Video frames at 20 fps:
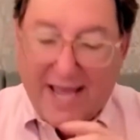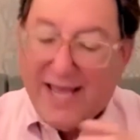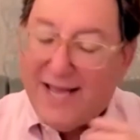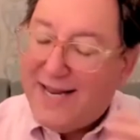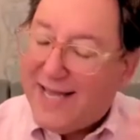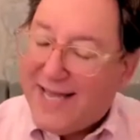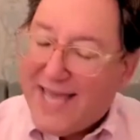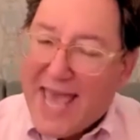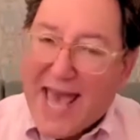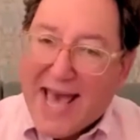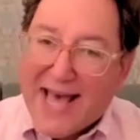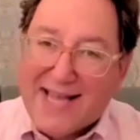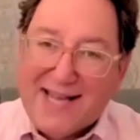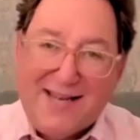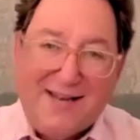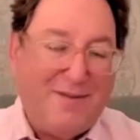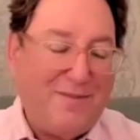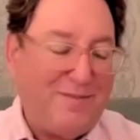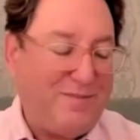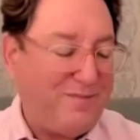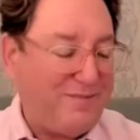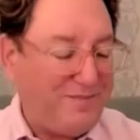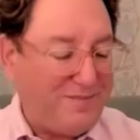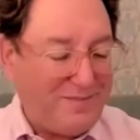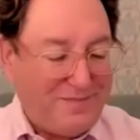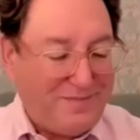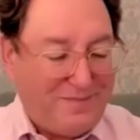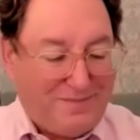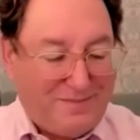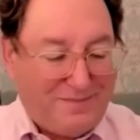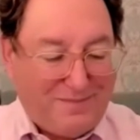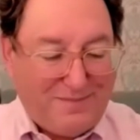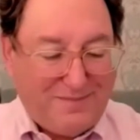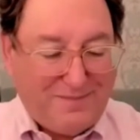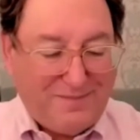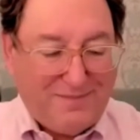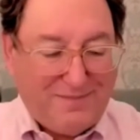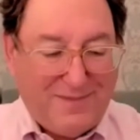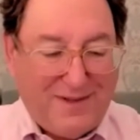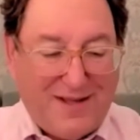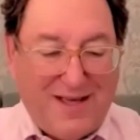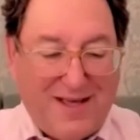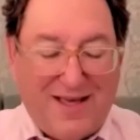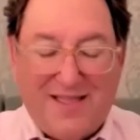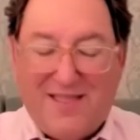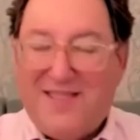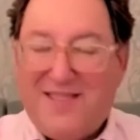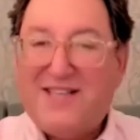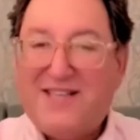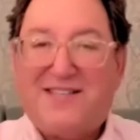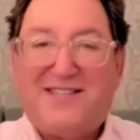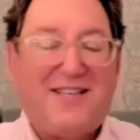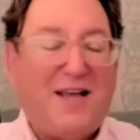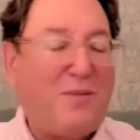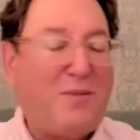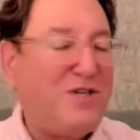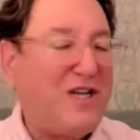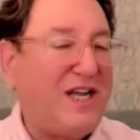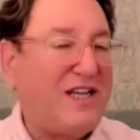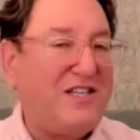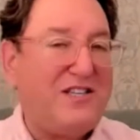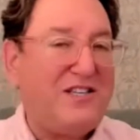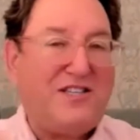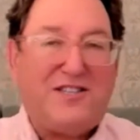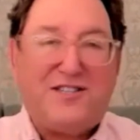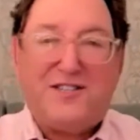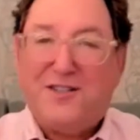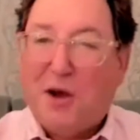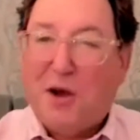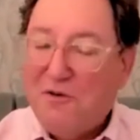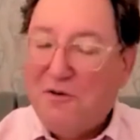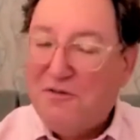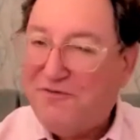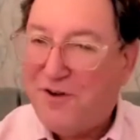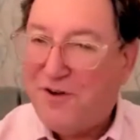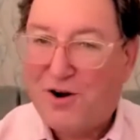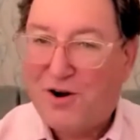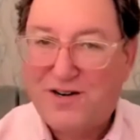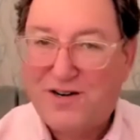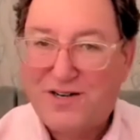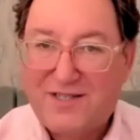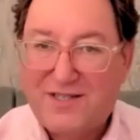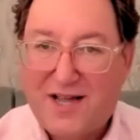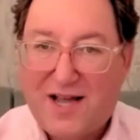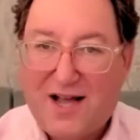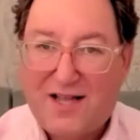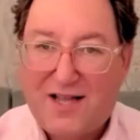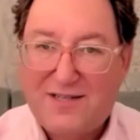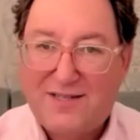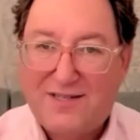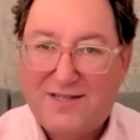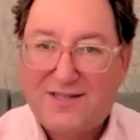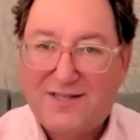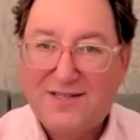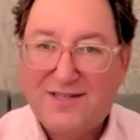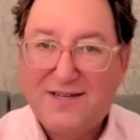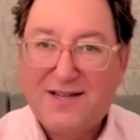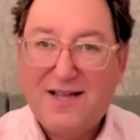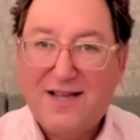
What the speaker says: And again, this subject is so foreign to us.